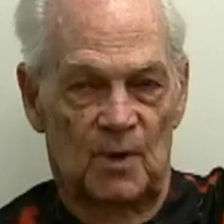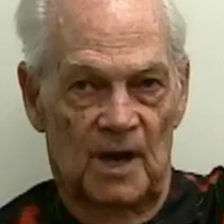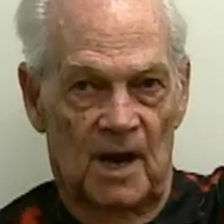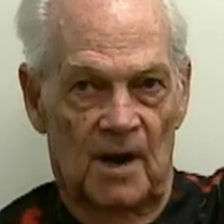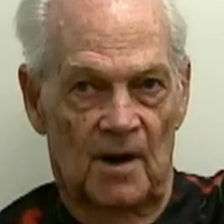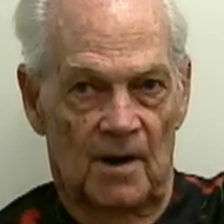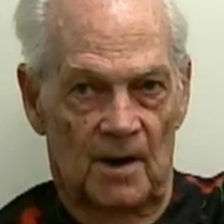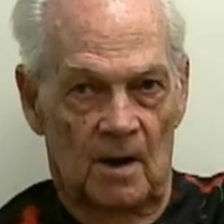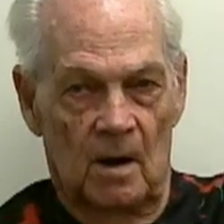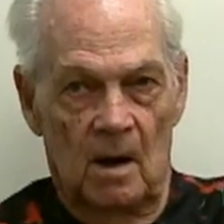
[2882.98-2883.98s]
big
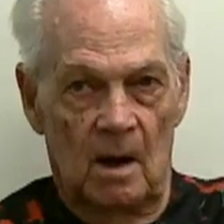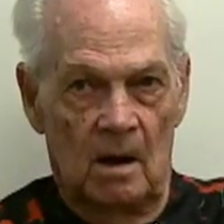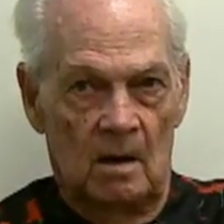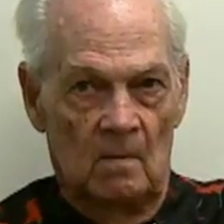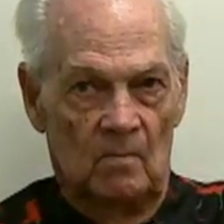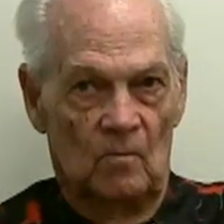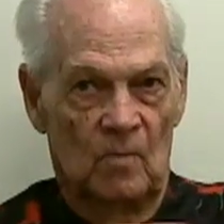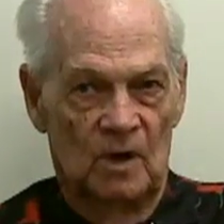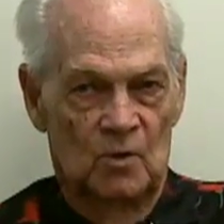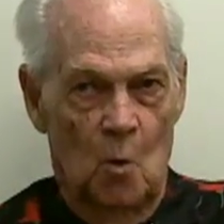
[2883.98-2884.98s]
area.
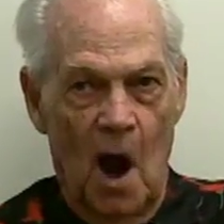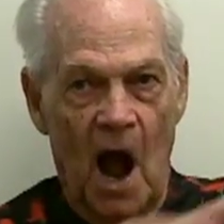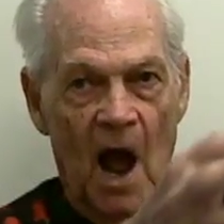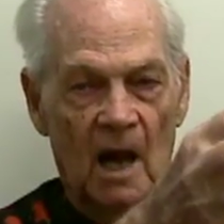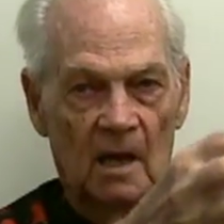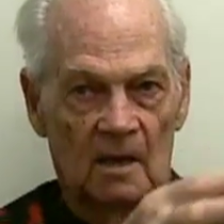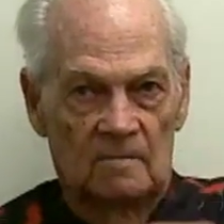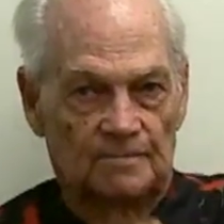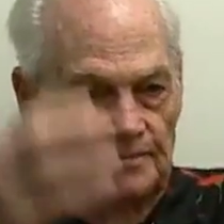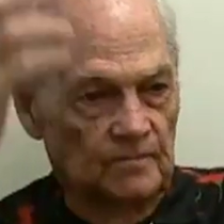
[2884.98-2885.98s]
It's wild.
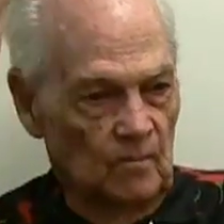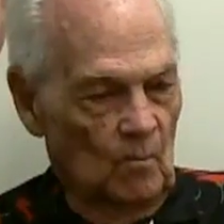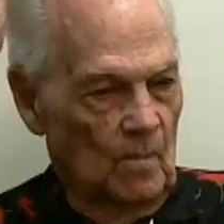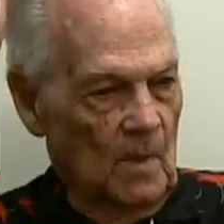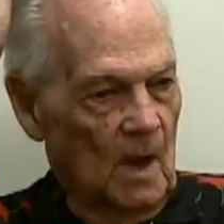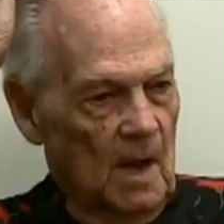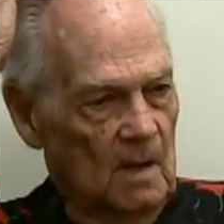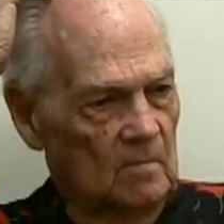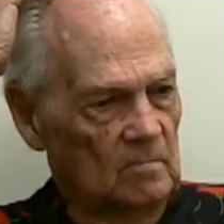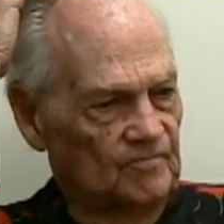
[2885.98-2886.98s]

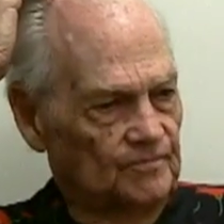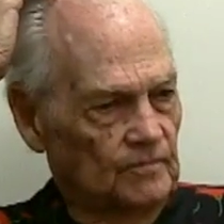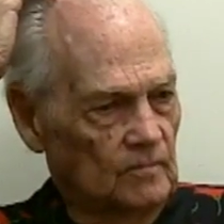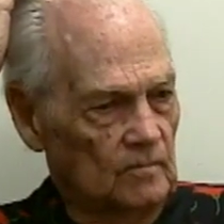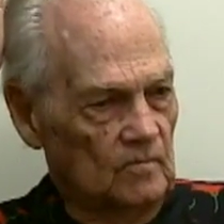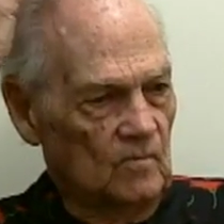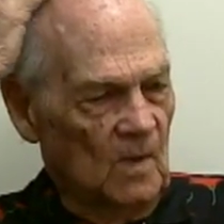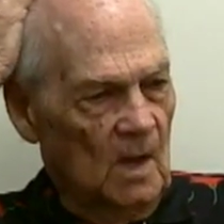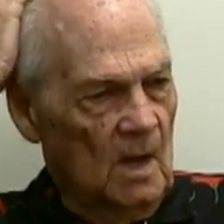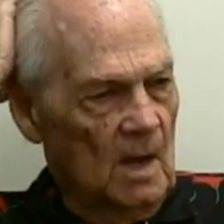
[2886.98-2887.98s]
And
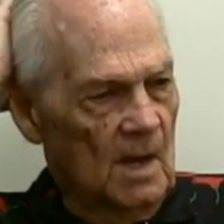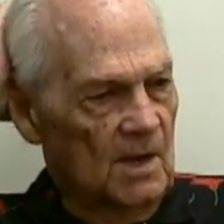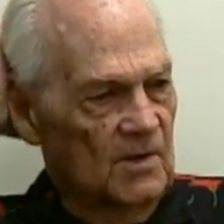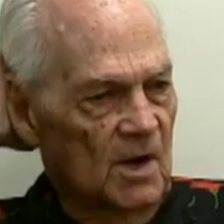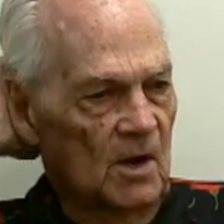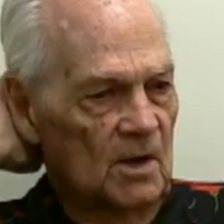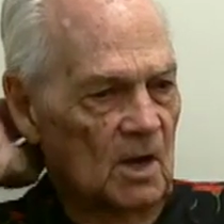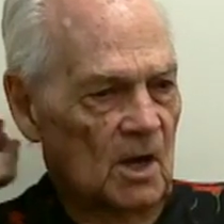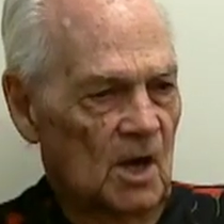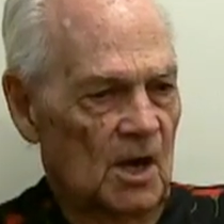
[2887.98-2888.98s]
there's a
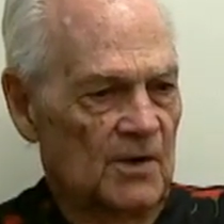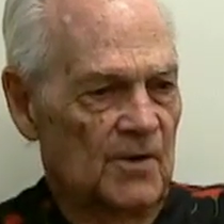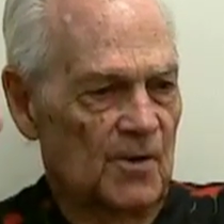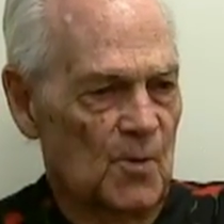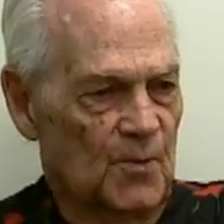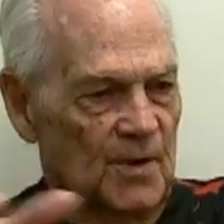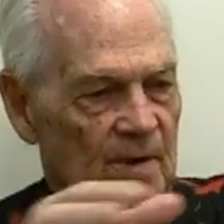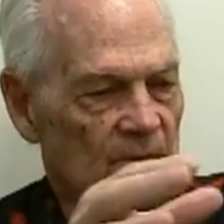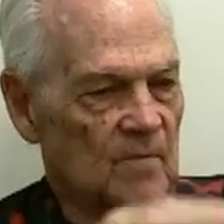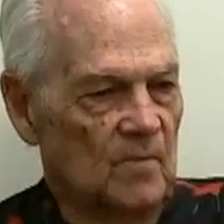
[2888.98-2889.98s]
hunting group
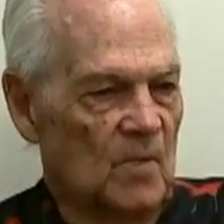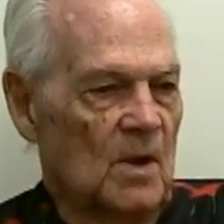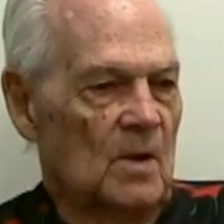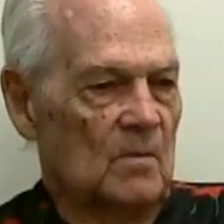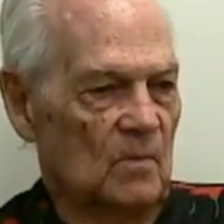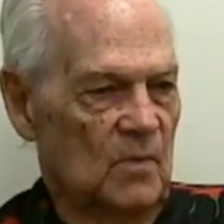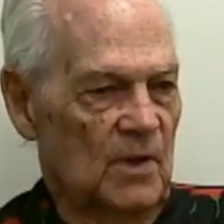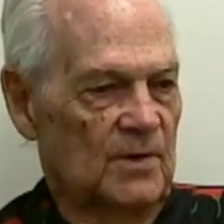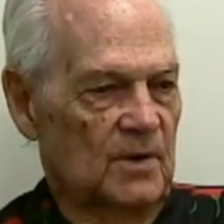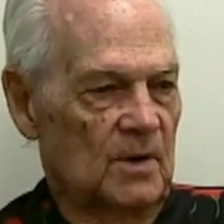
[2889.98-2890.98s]

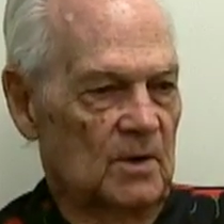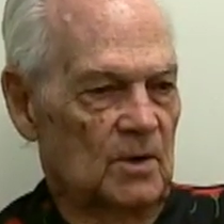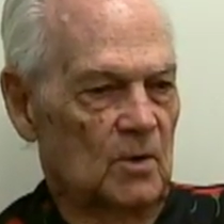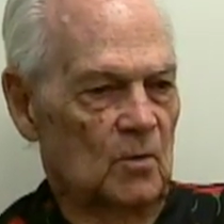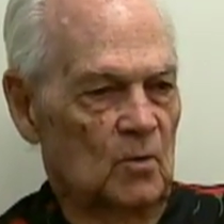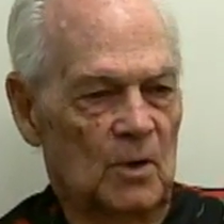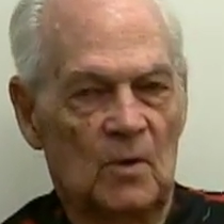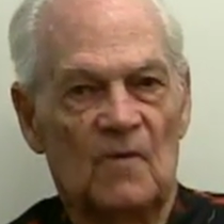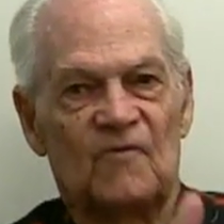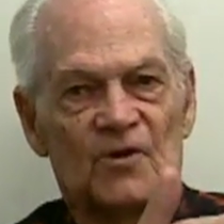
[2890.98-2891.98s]
we
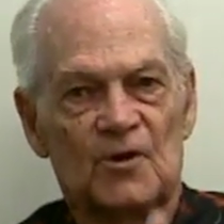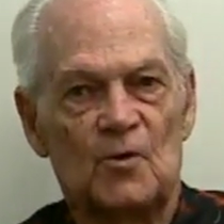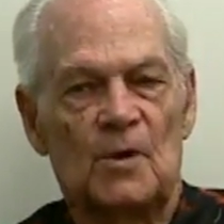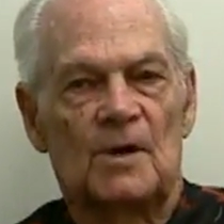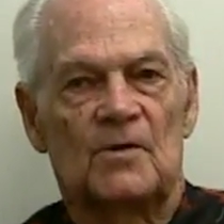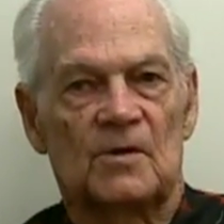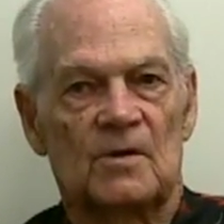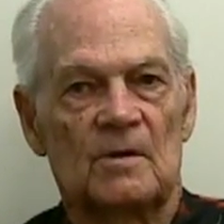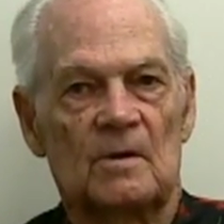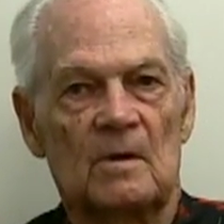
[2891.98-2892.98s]
went for 2 weeks.
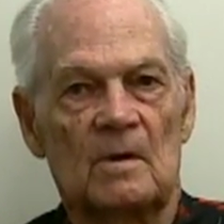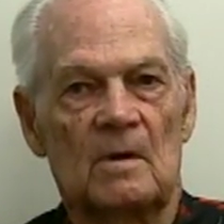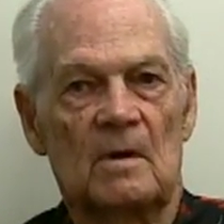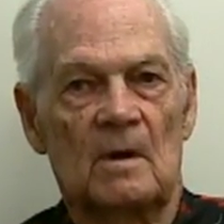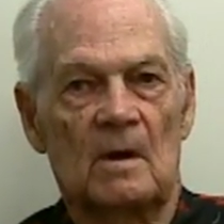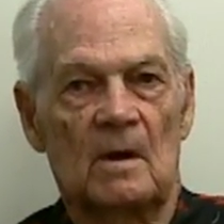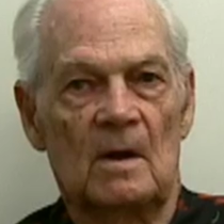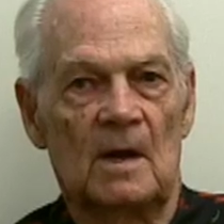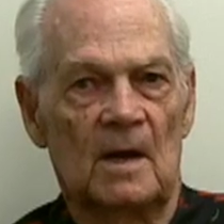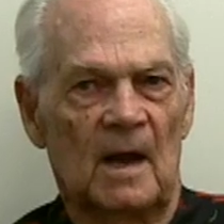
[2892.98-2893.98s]

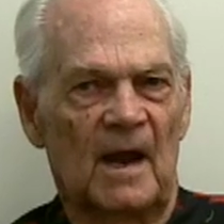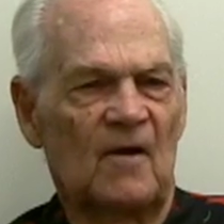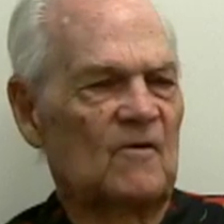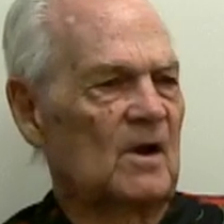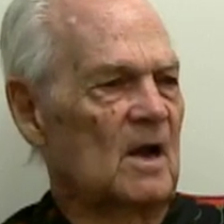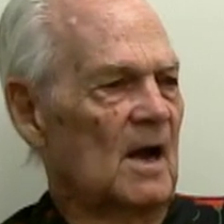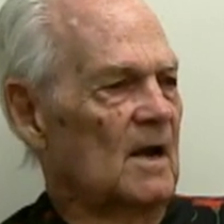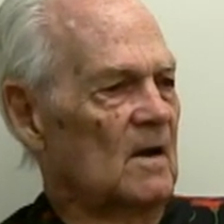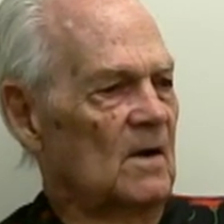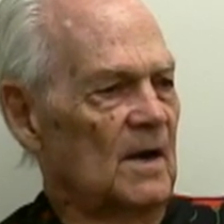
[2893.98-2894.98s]
And every
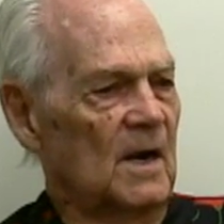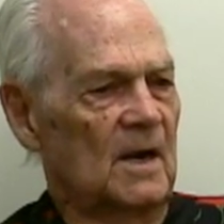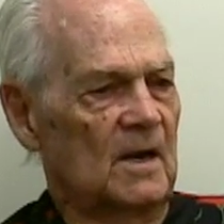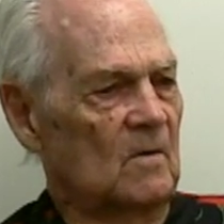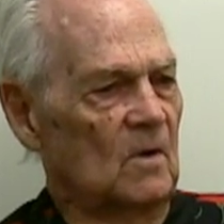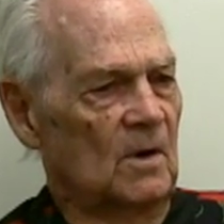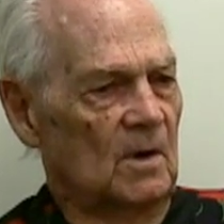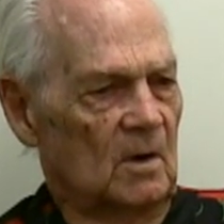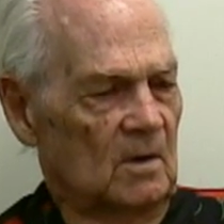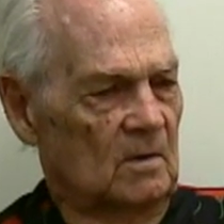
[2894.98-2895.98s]
kind of hunting in the
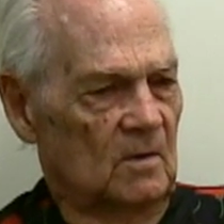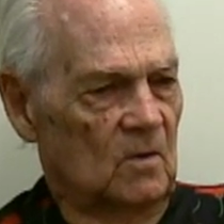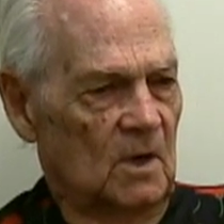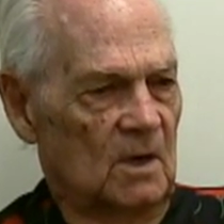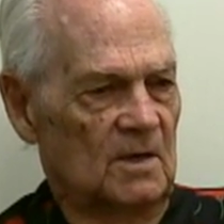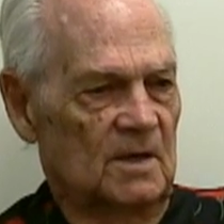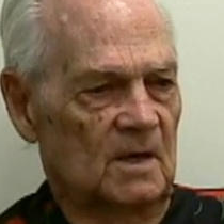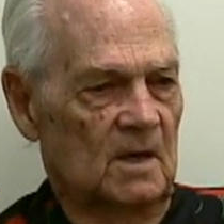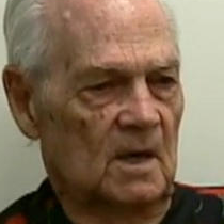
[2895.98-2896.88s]
world was,